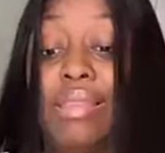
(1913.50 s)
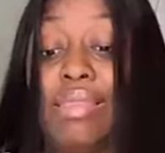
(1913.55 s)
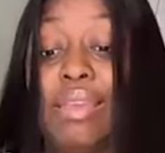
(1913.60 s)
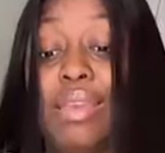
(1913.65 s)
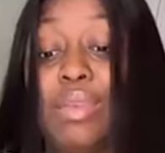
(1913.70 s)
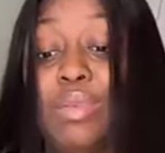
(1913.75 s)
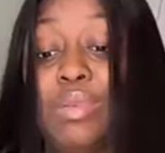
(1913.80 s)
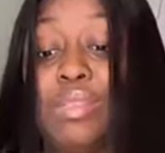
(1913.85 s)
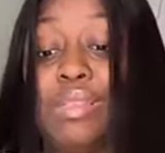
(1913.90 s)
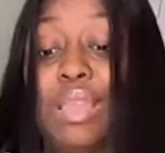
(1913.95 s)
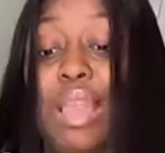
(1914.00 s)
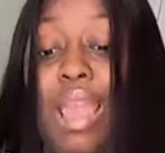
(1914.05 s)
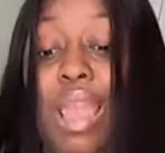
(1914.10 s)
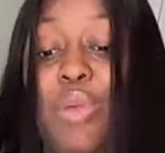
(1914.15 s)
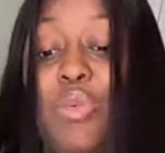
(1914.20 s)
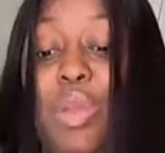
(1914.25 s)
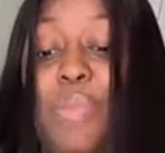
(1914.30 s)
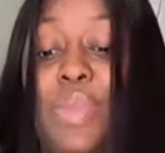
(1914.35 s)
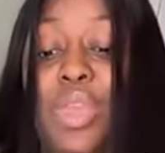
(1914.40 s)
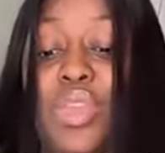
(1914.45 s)
Anything you
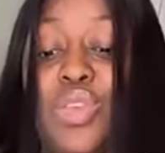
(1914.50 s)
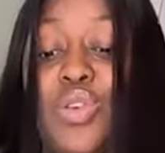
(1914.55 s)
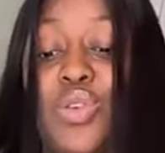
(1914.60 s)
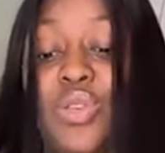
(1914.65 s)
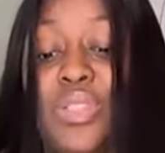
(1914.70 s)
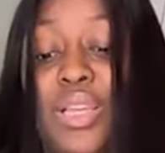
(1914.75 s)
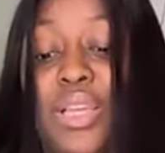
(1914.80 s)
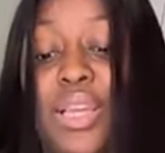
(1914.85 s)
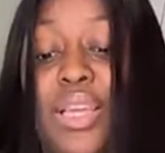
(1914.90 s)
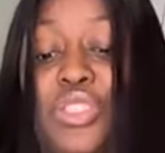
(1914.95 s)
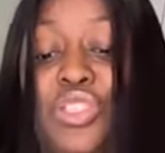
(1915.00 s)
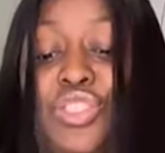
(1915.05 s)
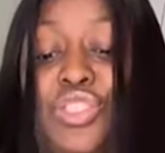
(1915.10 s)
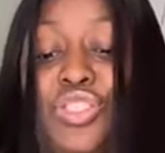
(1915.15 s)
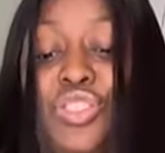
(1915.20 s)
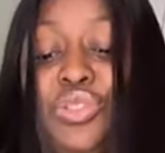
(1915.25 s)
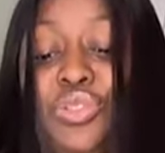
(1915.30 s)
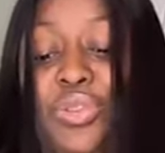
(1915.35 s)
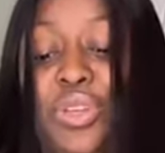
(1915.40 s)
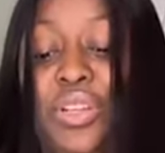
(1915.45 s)
say will be used
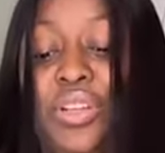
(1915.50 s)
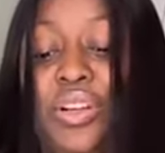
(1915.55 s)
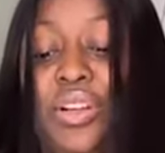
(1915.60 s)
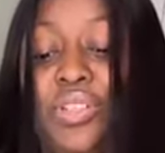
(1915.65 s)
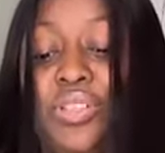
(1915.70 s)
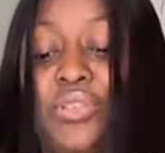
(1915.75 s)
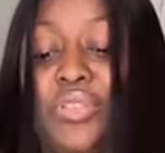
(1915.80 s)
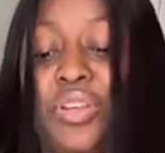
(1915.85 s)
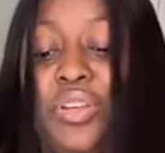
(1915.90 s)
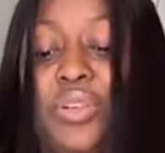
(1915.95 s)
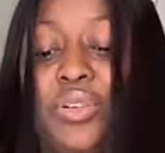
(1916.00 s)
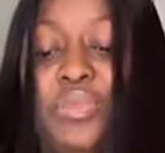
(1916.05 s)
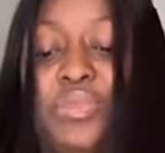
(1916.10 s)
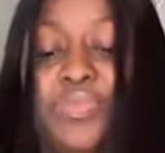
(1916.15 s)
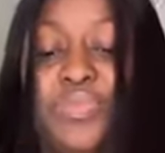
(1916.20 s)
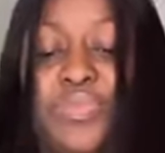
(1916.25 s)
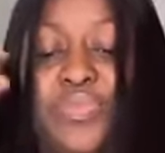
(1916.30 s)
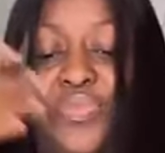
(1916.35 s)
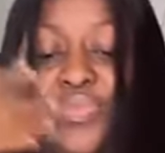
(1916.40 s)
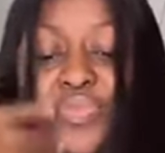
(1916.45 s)
against you in the court of
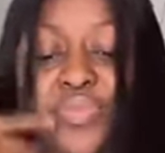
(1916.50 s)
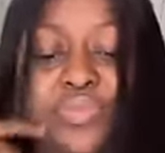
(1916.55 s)
law.